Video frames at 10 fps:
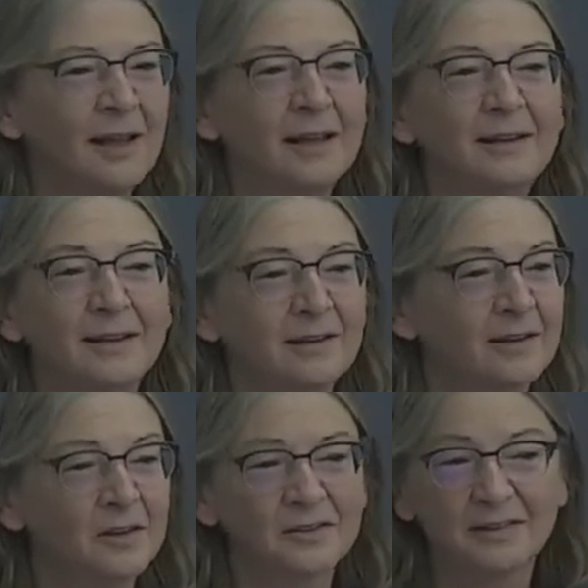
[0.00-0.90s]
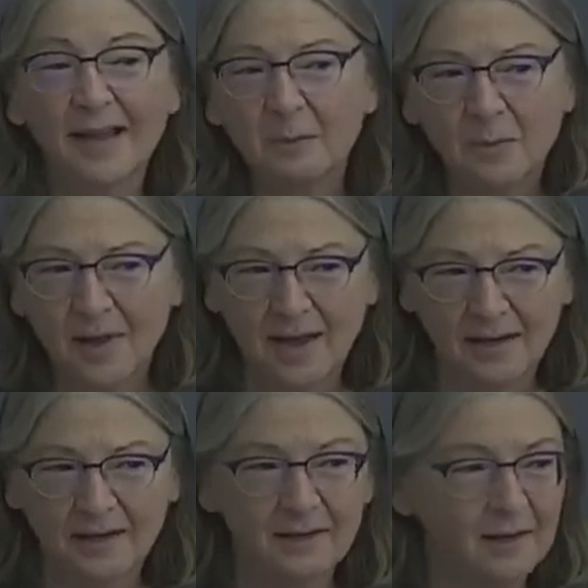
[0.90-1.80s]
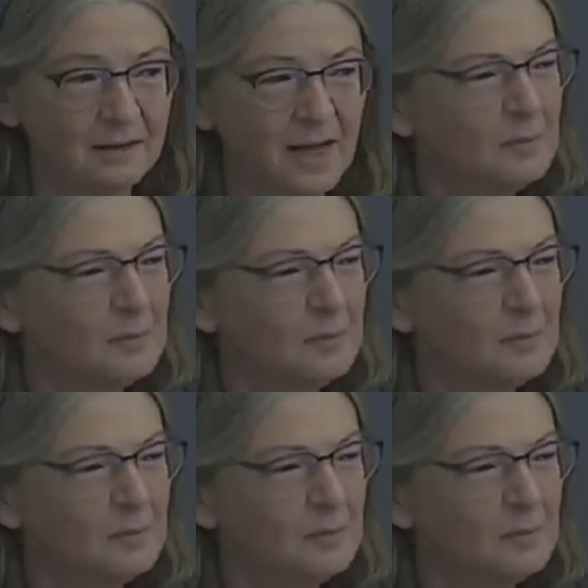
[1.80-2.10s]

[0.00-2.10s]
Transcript: and there's lamplight and